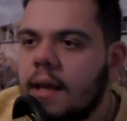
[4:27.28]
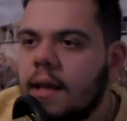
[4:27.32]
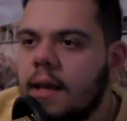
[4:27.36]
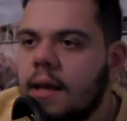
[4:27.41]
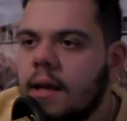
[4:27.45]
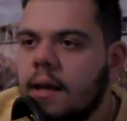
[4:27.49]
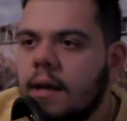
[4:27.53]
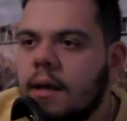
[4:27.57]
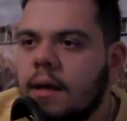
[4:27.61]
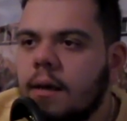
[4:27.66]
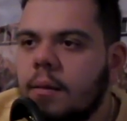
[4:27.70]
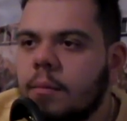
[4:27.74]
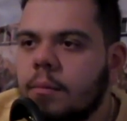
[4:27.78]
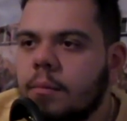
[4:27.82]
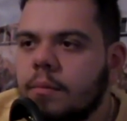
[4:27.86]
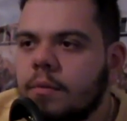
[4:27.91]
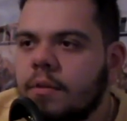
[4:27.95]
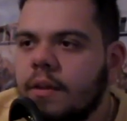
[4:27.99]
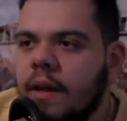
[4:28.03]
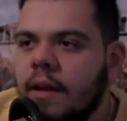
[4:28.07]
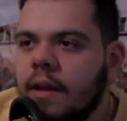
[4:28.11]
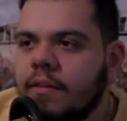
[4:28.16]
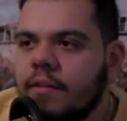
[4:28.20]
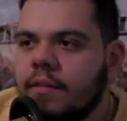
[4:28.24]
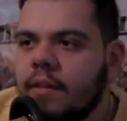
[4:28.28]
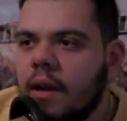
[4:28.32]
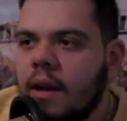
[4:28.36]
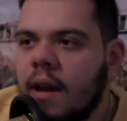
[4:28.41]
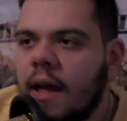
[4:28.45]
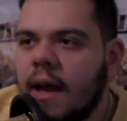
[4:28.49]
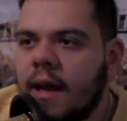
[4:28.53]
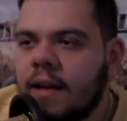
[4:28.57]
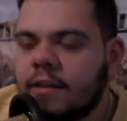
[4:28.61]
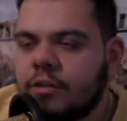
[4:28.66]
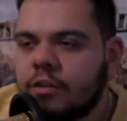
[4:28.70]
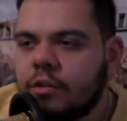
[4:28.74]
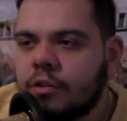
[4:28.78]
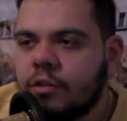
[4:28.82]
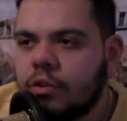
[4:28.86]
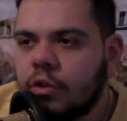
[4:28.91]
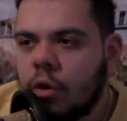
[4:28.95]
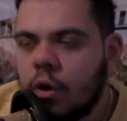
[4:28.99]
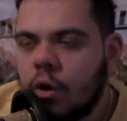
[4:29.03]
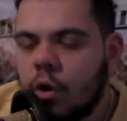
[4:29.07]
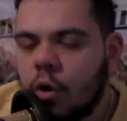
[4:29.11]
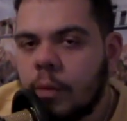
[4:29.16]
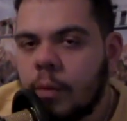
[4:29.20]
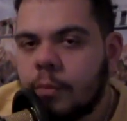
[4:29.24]
Today is the last
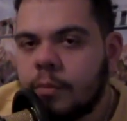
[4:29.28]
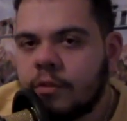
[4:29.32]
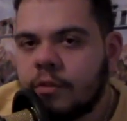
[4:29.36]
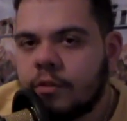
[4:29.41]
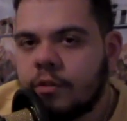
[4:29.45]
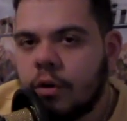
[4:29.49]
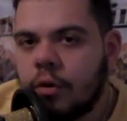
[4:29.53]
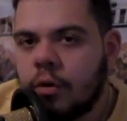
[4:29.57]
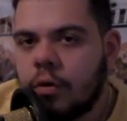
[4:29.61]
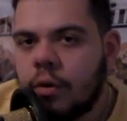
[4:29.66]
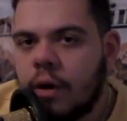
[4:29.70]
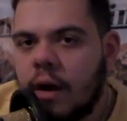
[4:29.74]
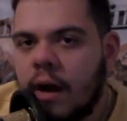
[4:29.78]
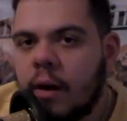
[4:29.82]
solo episode.